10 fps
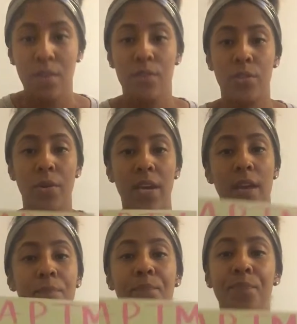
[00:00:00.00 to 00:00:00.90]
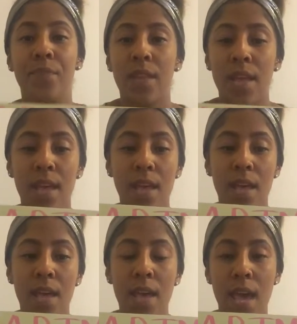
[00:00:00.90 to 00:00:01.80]
So again,
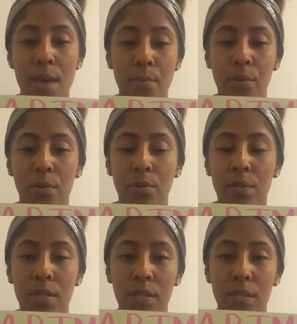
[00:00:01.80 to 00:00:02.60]
apical